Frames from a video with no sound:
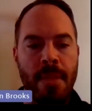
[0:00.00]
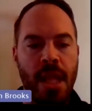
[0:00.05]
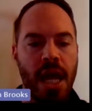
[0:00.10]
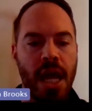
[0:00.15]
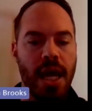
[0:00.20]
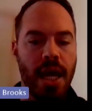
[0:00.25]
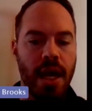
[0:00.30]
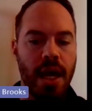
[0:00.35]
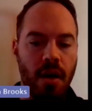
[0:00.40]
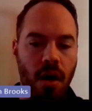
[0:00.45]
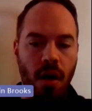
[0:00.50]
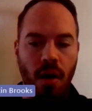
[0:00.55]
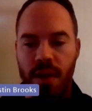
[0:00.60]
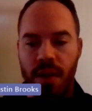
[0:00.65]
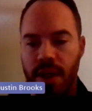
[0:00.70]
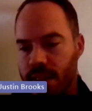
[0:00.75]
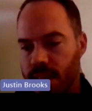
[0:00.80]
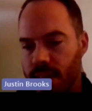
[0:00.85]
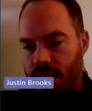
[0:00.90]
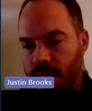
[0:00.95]
And all
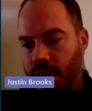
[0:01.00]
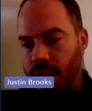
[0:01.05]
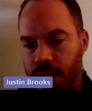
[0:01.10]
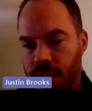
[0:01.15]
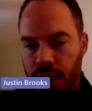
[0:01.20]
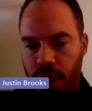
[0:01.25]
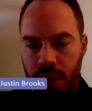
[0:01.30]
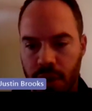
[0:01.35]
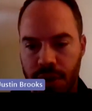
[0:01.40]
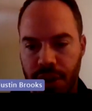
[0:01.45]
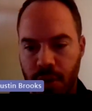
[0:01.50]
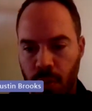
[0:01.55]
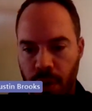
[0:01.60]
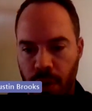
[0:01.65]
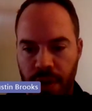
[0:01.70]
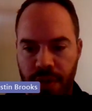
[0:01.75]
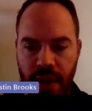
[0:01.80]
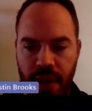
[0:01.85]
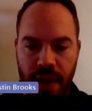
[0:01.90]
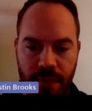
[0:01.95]
this is in conjunction
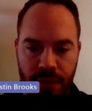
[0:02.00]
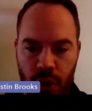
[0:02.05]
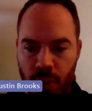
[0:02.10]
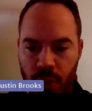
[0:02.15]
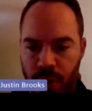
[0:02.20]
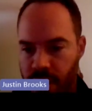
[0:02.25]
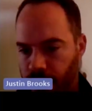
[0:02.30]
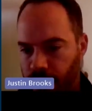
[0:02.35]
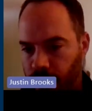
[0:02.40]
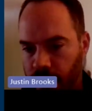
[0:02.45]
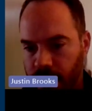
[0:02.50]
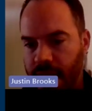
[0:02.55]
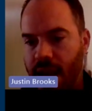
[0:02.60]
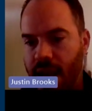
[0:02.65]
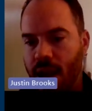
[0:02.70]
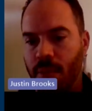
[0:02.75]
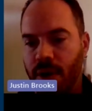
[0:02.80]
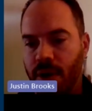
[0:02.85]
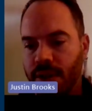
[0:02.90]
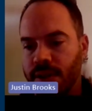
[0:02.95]
with a few different
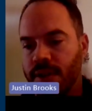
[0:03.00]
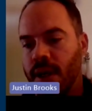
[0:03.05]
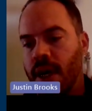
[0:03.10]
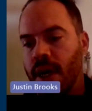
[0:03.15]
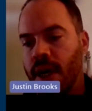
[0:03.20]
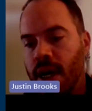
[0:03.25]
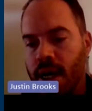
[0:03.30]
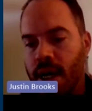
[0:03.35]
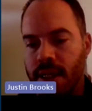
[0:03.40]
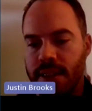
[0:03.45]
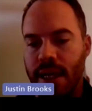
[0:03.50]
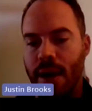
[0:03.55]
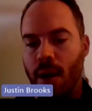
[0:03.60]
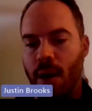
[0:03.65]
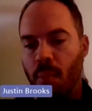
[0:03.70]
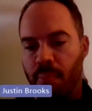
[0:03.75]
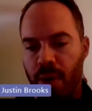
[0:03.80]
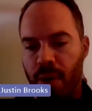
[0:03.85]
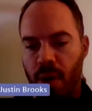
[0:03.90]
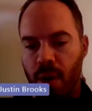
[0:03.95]
cameras to
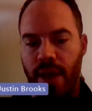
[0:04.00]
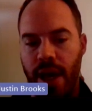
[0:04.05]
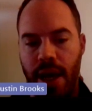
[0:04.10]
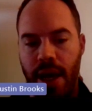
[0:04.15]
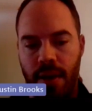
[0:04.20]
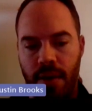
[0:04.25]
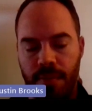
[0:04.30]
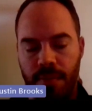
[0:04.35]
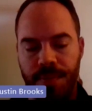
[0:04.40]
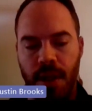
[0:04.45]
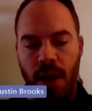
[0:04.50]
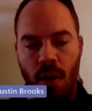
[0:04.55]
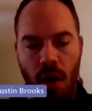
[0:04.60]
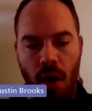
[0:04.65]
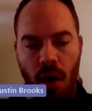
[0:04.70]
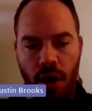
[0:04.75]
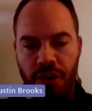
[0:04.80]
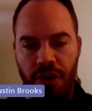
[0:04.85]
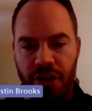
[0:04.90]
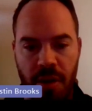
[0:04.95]
help build that,
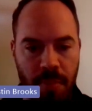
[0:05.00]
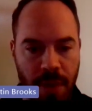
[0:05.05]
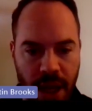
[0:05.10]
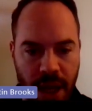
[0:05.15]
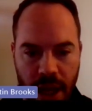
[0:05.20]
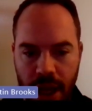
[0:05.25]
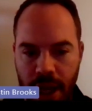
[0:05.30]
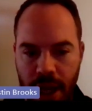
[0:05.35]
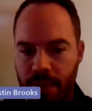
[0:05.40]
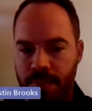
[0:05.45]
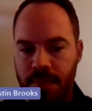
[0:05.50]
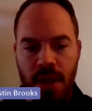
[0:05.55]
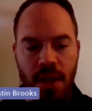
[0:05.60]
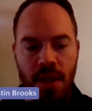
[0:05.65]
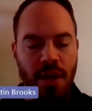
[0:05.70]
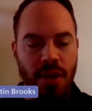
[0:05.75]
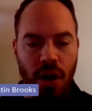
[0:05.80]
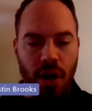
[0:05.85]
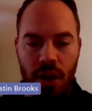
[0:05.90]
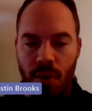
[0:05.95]
RGB
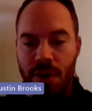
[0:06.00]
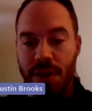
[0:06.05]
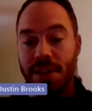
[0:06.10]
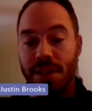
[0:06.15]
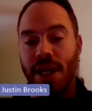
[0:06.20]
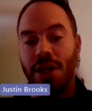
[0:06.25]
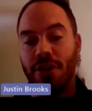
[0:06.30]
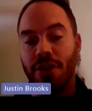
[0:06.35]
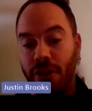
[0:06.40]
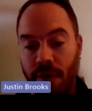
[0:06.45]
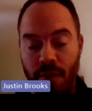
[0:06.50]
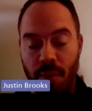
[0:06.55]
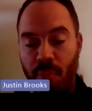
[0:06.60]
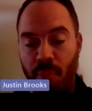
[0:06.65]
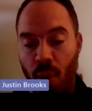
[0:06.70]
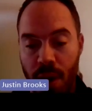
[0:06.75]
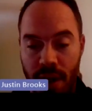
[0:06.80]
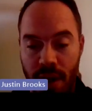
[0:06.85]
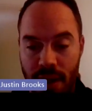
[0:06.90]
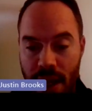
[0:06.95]
colorization of the
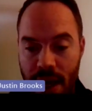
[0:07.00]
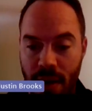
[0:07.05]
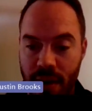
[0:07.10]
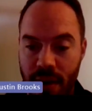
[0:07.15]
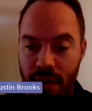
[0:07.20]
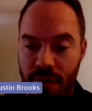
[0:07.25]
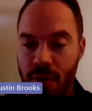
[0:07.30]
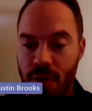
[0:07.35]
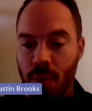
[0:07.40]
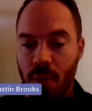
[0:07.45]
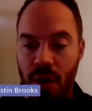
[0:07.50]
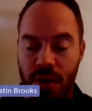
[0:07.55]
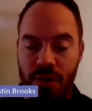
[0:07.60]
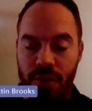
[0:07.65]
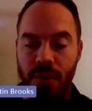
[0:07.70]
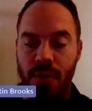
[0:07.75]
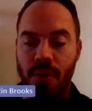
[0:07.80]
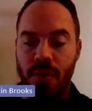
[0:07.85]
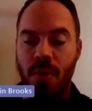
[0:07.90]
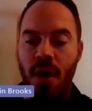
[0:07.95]
point cloud if you want
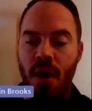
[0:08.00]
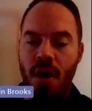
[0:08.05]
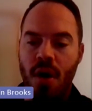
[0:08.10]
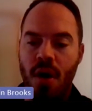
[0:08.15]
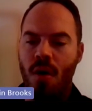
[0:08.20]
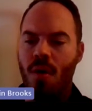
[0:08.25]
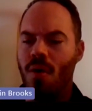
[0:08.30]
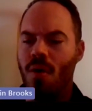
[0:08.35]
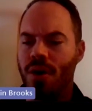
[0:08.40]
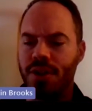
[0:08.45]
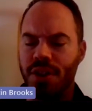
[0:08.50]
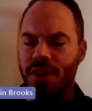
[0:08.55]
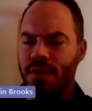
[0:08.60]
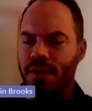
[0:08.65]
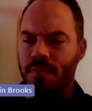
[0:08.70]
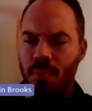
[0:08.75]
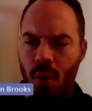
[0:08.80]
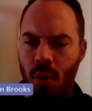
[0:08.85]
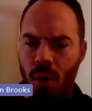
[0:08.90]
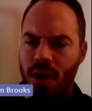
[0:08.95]
to, or
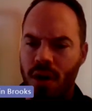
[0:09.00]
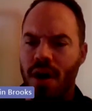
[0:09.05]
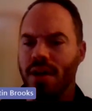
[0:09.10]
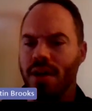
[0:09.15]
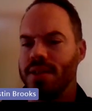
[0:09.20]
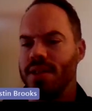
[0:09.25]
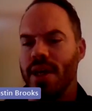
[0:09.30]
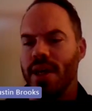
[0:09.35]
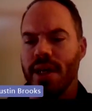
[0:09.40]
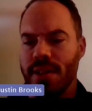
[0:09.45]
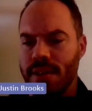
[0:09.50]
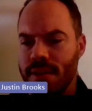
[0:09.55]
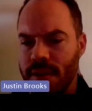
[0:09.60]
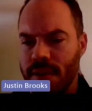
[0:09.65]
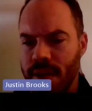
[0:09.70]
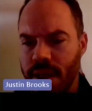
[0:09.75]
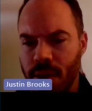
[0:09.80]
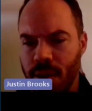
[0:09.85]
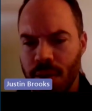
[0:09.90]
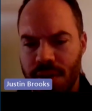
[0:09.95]
just more context.
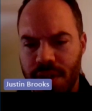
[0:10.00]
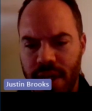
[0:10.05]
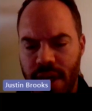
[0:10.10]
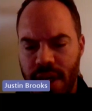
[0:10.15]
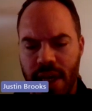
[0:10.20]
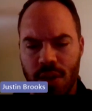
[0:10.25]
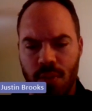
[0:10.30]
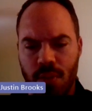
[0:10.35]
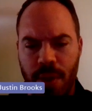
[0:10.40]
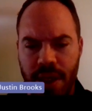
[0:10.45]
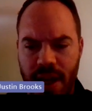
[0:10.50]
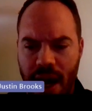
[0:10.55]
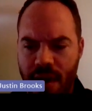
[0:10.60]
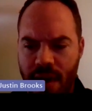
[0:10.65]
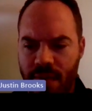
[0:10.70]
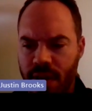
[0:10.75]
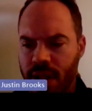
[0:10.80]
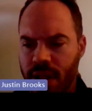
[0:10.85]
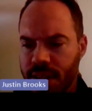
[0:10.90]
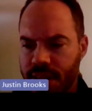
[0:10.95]
And you'll see as we
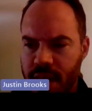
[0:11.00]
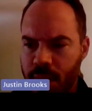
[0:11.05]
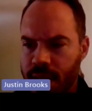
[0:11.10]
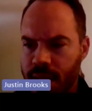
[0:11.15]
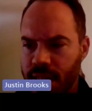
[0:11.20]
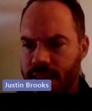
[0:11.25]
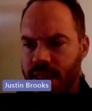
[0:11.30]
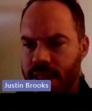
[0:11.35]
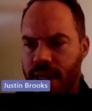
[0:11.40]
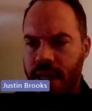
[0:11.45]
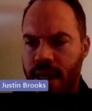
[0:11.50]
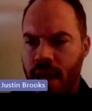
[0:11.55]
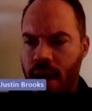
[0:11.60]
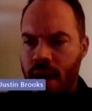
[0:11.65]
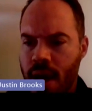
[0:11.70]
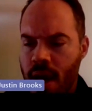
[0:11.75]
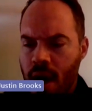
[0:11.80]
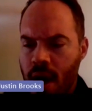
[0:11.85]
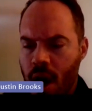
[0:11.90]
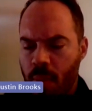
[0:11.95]
dive into TBC,
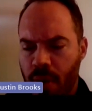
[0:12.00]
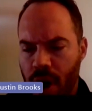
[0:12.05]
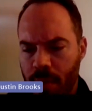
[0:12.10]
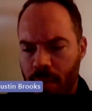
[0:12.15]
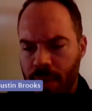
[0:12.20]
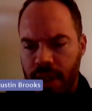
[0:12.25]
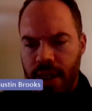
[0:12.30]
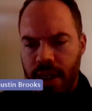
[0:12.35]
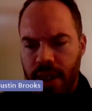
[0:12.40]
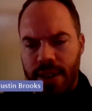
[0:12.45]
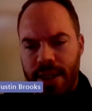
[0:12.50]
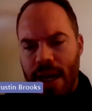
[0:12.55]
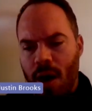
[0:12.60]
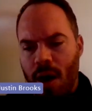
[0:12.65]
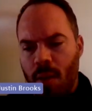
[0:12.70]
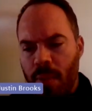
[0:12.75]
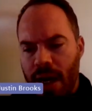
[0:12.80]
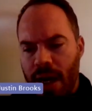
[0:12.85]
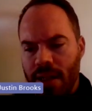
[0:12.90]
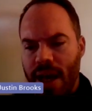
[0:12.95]
I'll probably cut
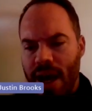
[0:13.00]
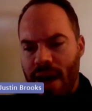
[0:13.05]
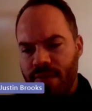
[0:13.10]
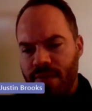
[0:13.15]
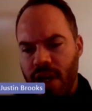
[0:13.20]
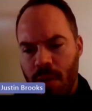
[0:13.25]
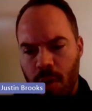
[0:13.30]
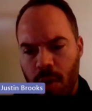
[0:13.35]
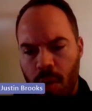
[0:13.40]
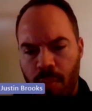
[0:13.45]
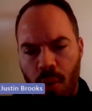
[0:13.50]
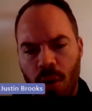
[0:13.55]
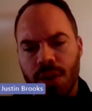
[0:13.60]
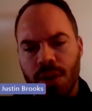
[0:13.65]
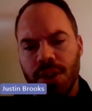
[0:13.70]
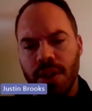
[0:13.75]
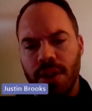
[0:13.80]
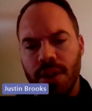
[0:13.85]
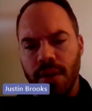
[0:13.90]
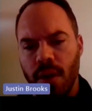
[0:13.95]
down my live demo
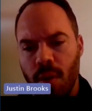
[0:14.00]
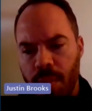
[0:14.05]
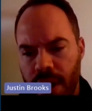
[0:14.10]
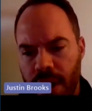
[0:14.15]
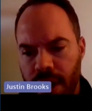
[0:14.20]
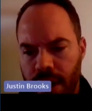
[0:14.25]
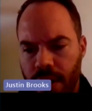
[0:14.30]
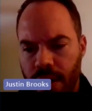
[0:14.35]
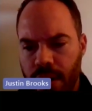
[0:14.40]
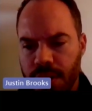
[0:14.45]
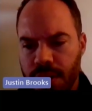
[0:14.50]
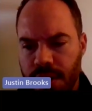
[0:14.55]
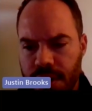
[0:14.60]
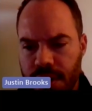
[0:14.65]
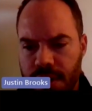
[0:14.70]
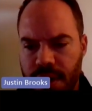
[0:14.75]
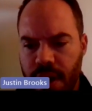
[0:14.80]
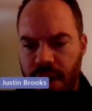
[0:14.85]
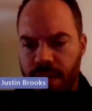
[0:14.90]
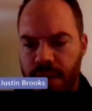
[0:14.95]
portion a little bit here just to
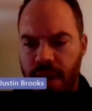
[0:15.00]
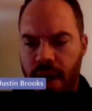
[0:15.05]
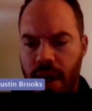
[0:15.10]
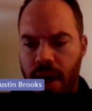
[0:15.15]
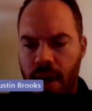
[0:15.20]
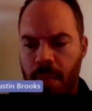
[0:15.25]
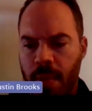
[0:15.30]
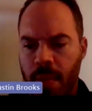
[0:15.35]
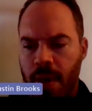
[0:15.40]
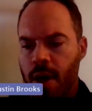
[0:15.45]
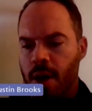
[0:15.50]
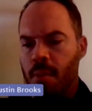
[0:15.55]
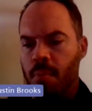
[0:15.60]
save time.